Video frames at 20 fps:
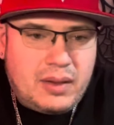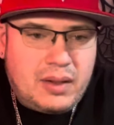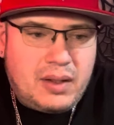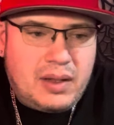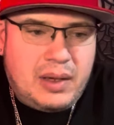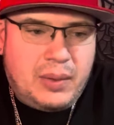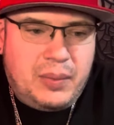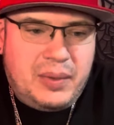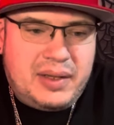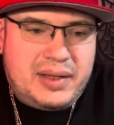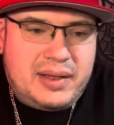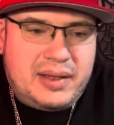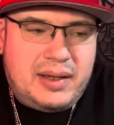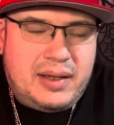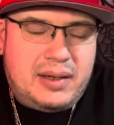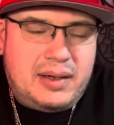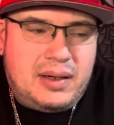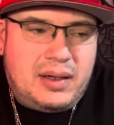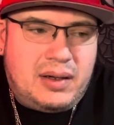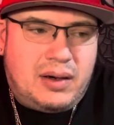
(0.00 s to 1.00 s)
And we
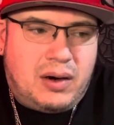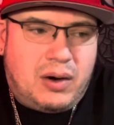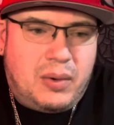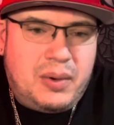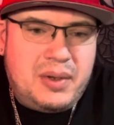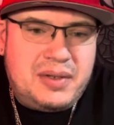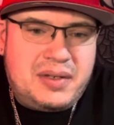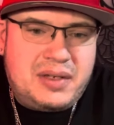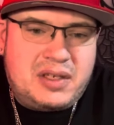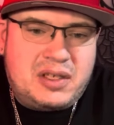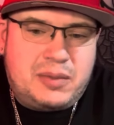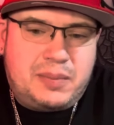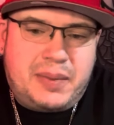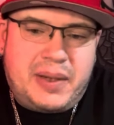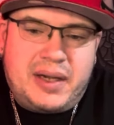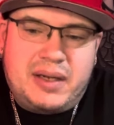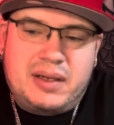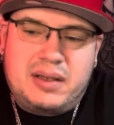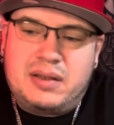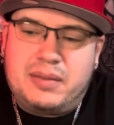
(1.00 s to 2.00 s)
can't always
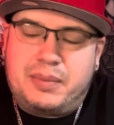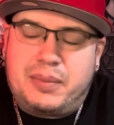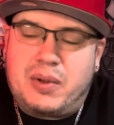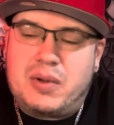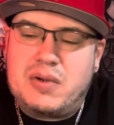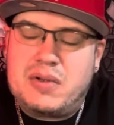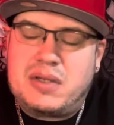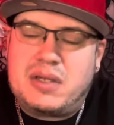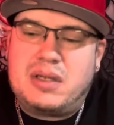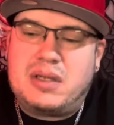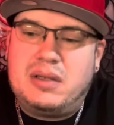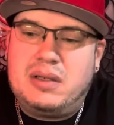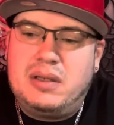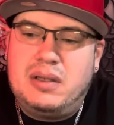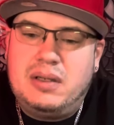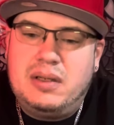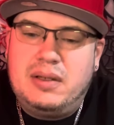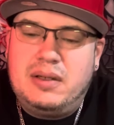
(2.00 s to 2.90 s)
expect the person